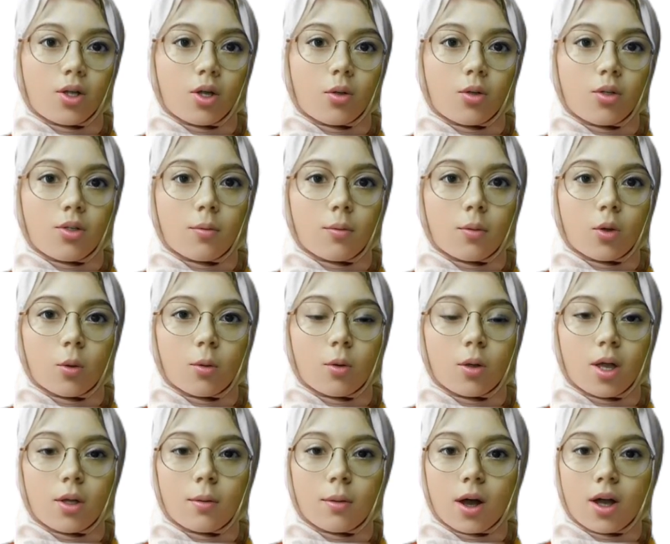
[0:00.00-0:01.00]
Use
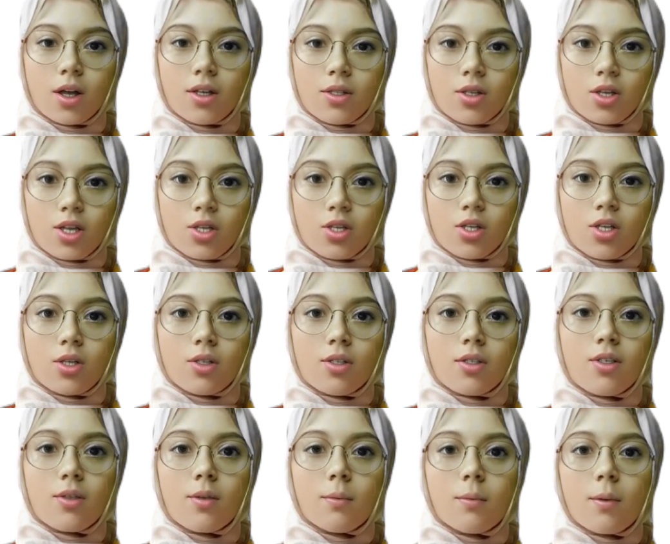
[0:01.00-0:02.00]
appropriate body
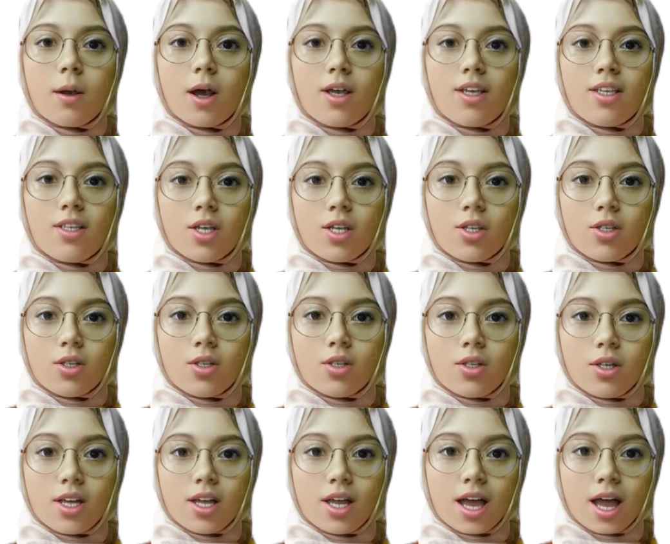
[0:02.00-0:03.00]
gestures. Body
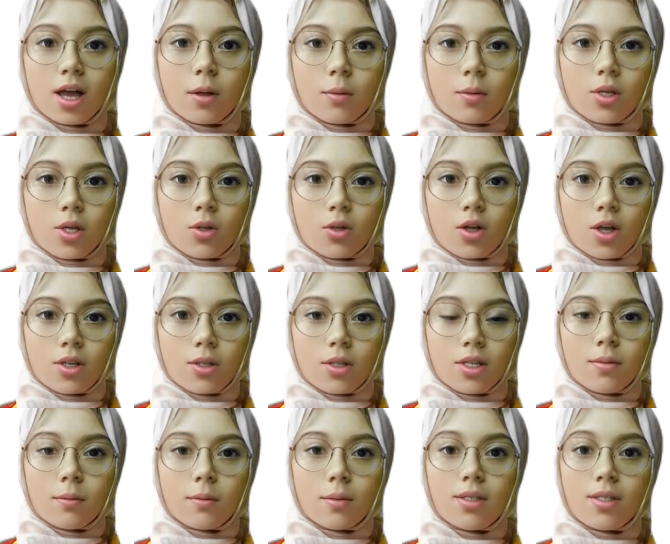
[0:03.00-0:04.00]
gestures can help to
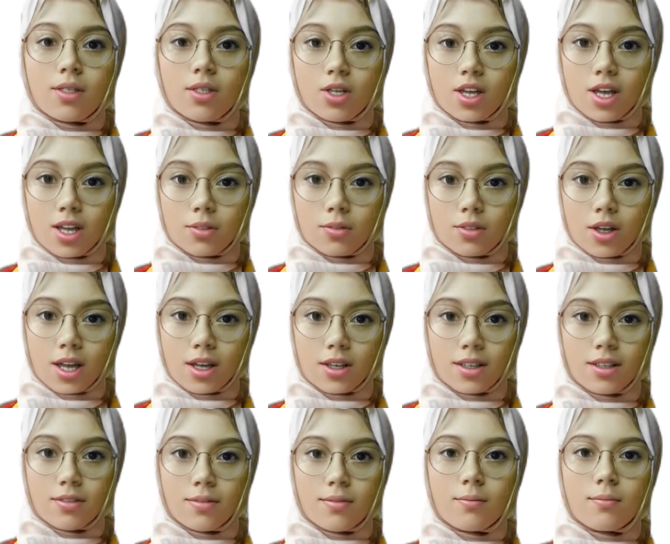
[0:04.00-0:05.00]
strengthen the message
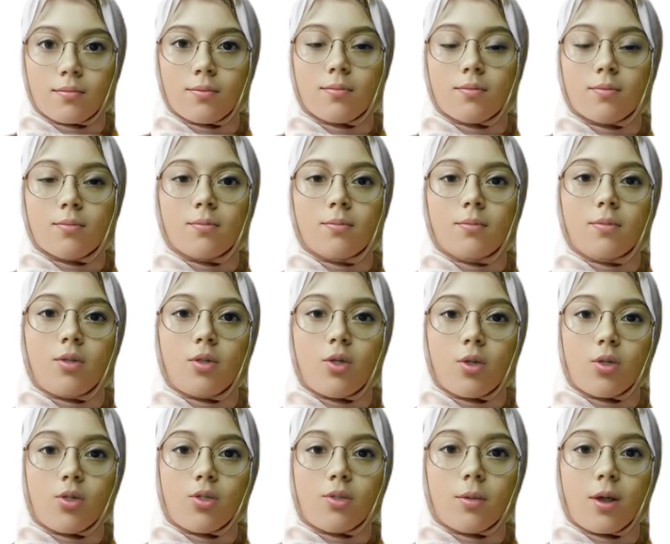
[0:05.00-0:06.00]
conveyed.
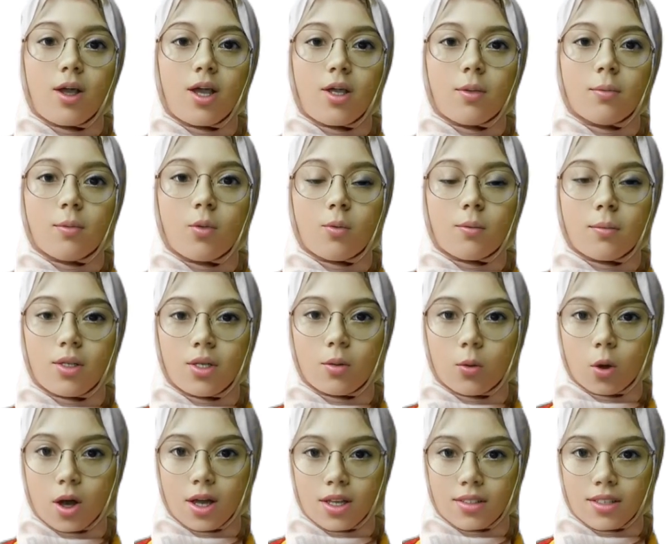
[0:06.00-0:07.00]
Use body movements
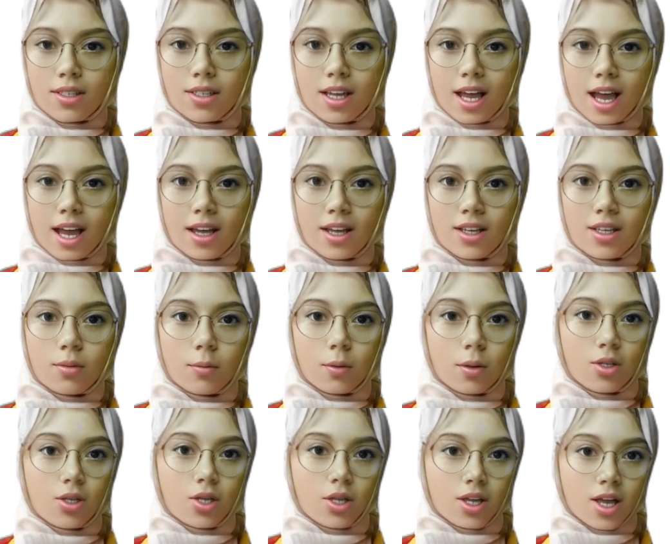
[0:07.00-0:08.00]
wisely to add
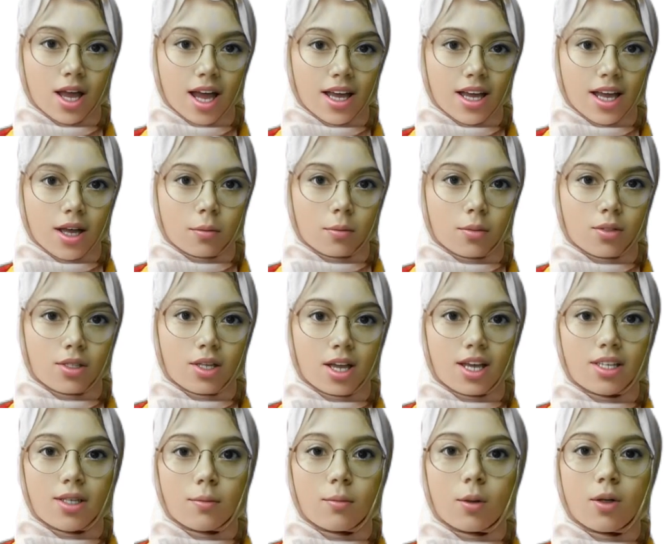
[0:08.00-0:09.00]
expression and
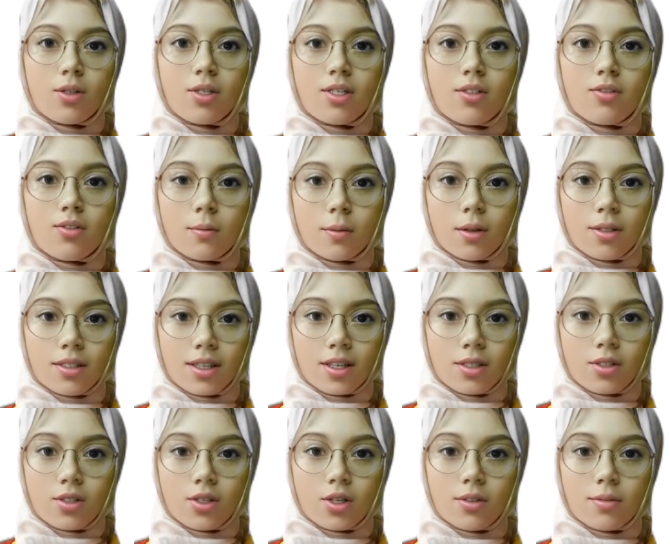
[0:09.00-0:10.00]
emphasize parts of the
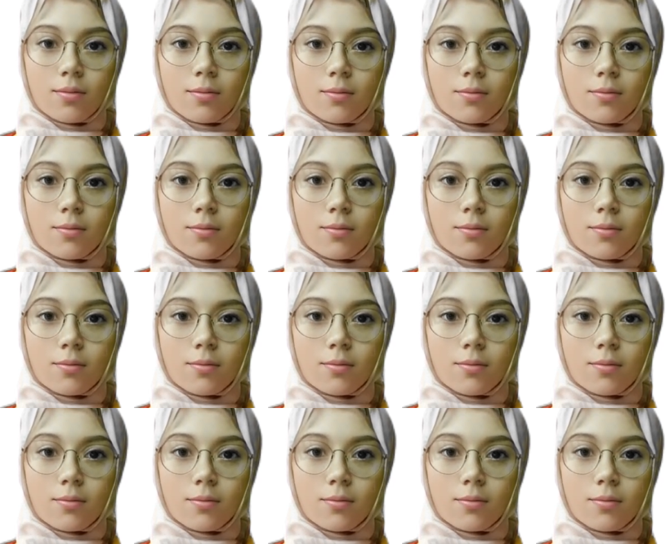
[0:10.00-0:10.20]
message.